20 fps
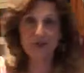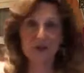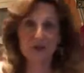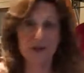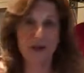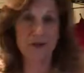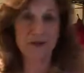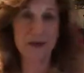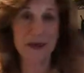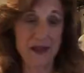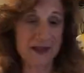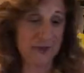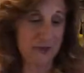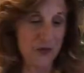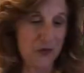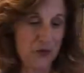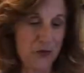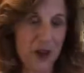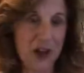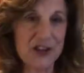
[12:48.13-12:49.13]
you to come back if
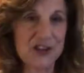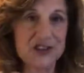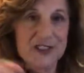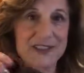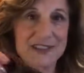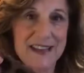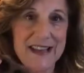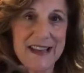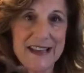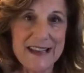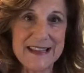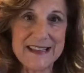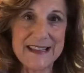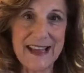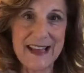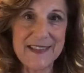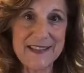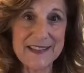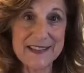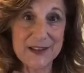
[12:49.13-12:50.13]
you watch this. So I
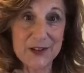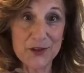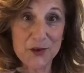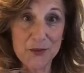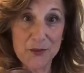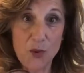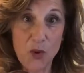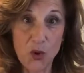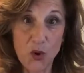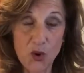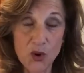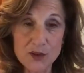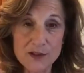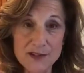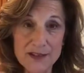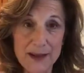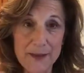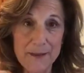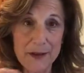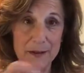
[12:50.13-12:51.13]
got these little molds,
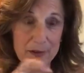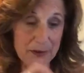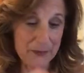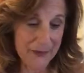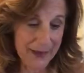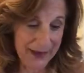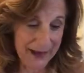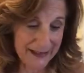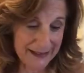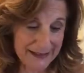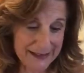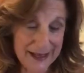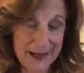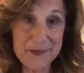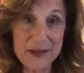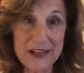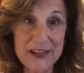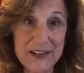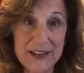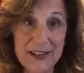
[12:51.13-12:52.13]
and I'm going to put
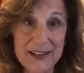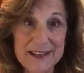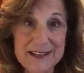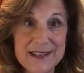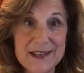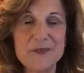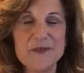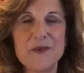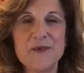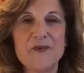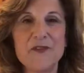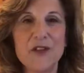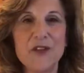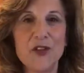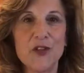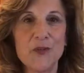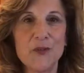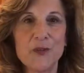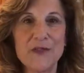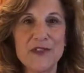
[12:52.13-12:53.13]
macadamia nuts in them and
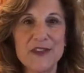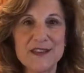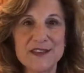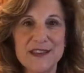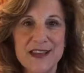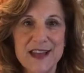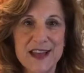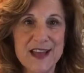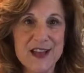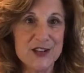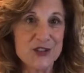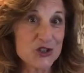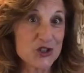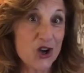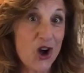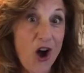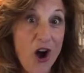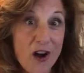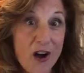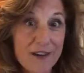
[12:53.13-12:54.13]
fill them with this
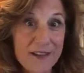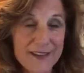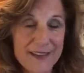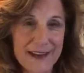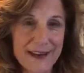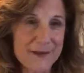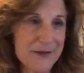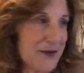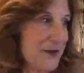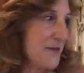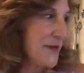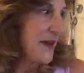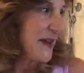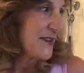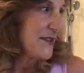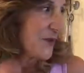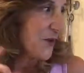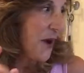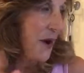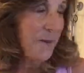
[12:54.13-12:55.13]
chocolate that I'm going to make.
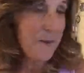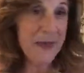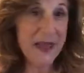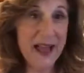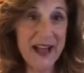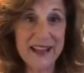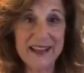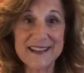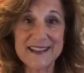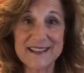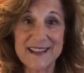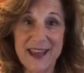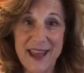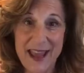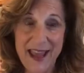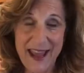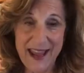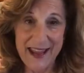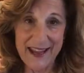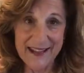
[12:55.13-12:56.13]
So come back.
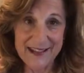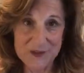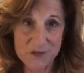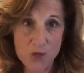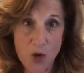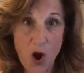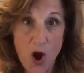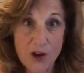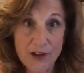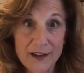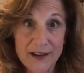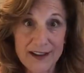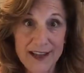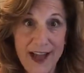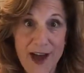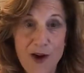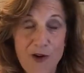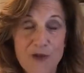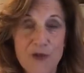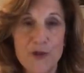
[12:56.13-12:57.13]
It's raw
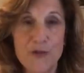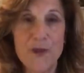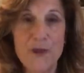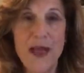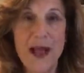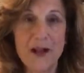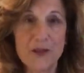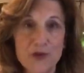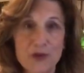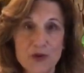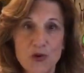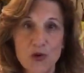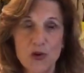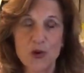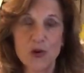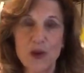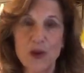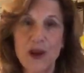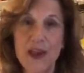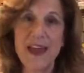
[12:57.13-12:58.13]
cacao from
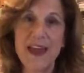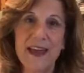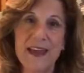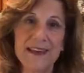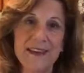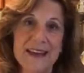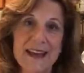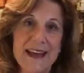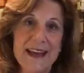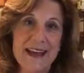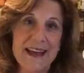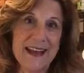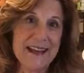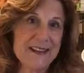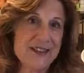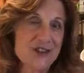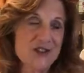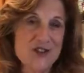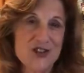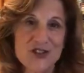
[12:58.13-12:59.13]
Ecuador, and
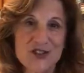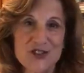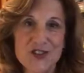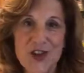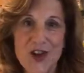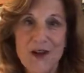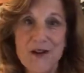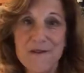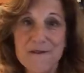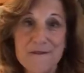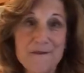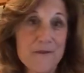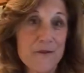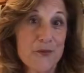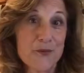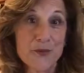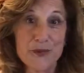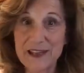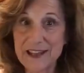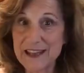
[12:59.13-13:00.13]
it's just
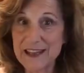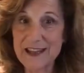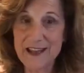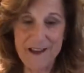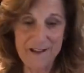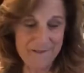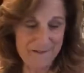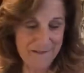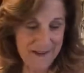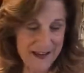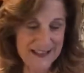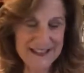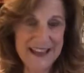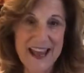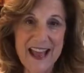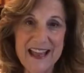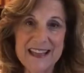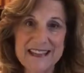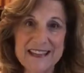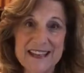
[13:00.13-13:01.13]
really
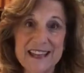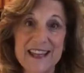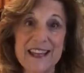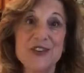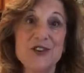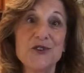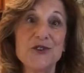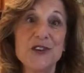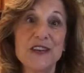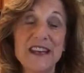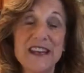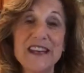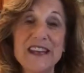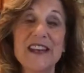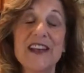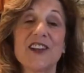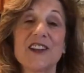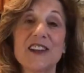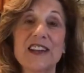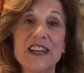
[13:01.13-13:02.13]
fantastic. And you can eat
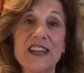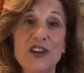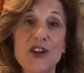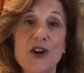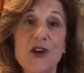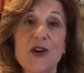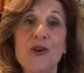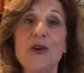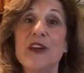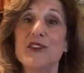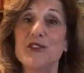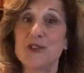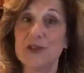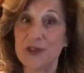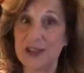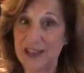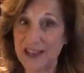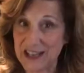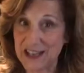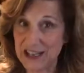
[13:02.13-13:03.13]
it on keto, and you
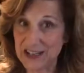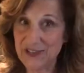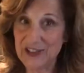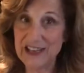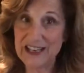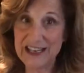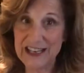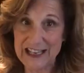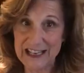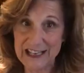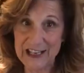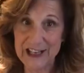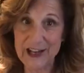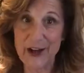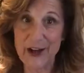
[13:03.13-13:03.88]
can even eat it